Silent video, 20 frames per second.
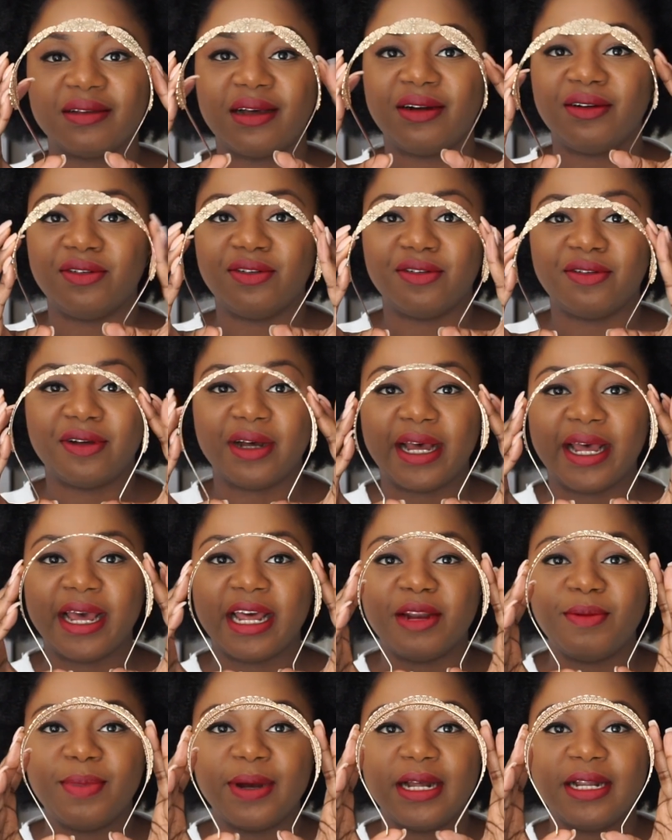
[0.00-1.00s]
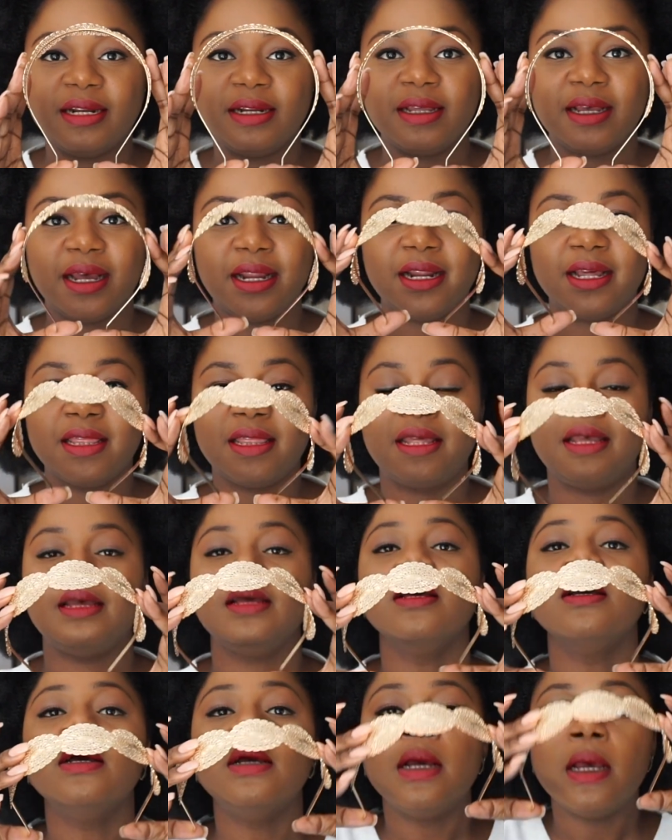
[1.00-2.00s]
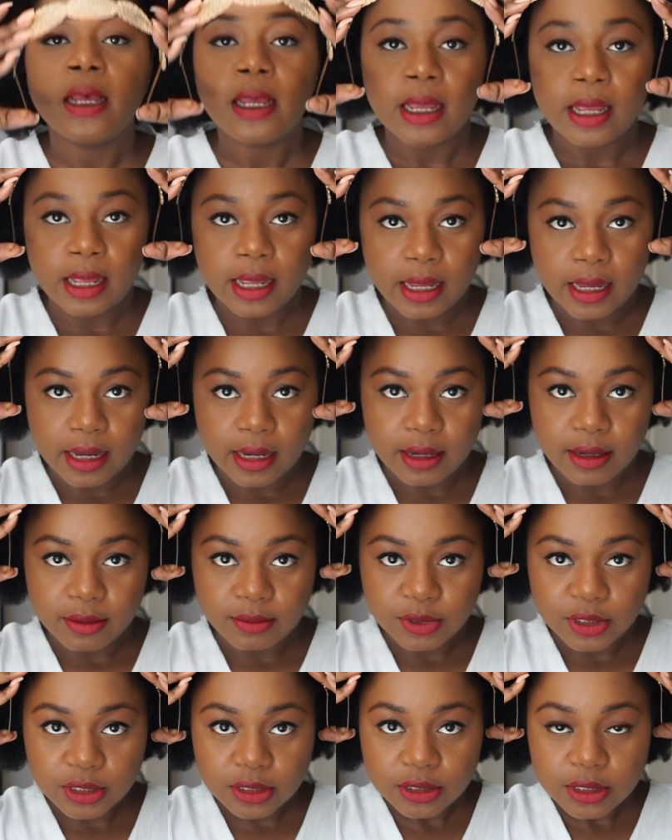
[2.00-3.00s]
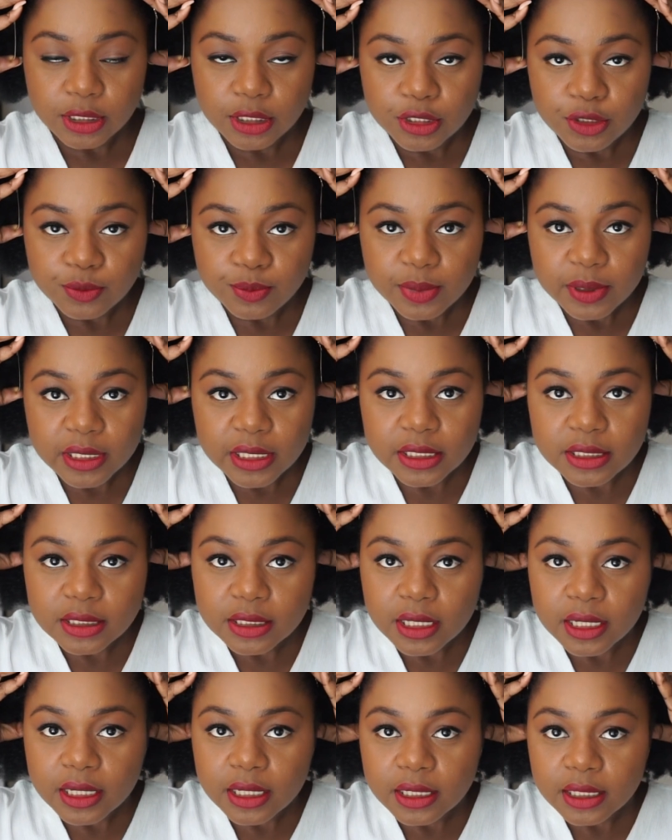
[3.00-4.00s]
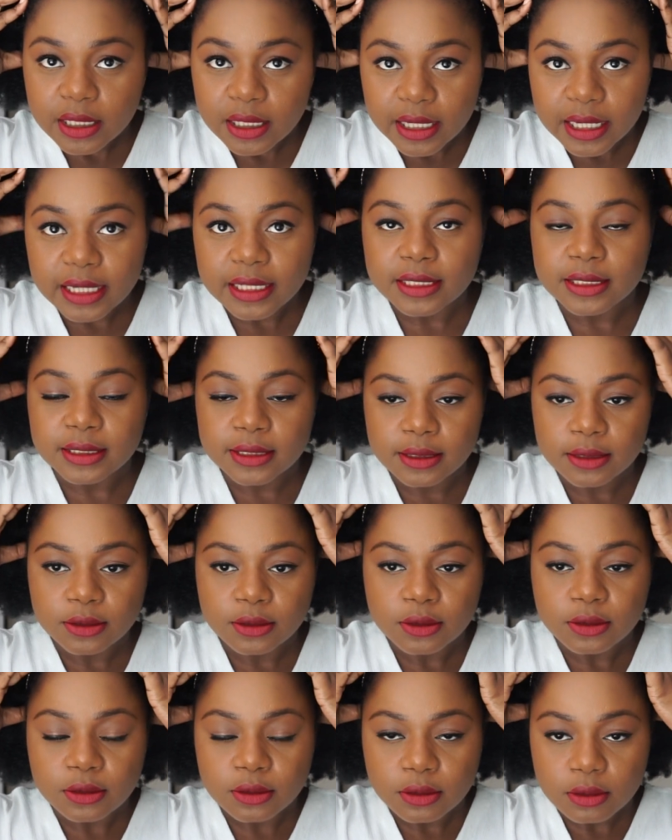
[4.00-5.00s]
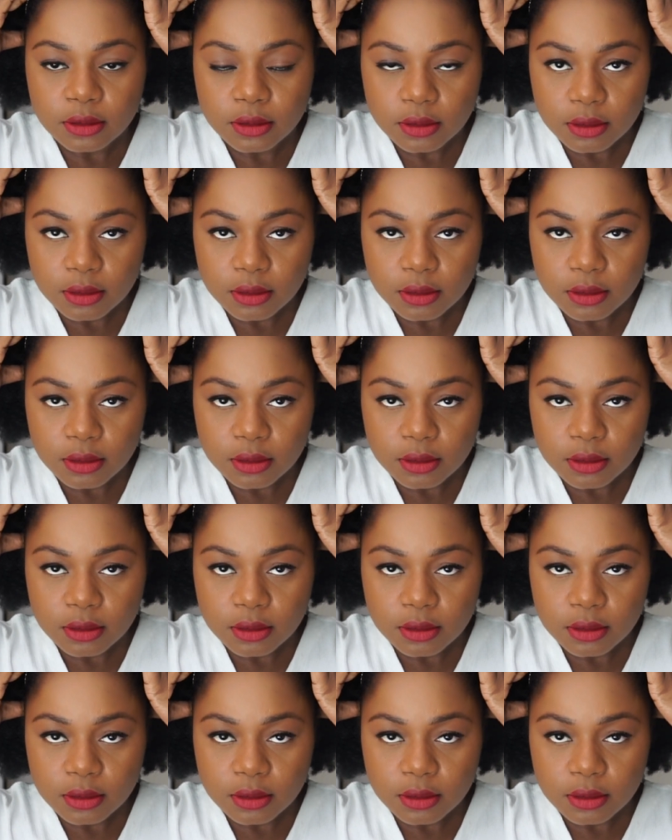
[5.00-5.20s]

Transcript: I don't know, a headband kind of thing, and I'm just going to place it like so.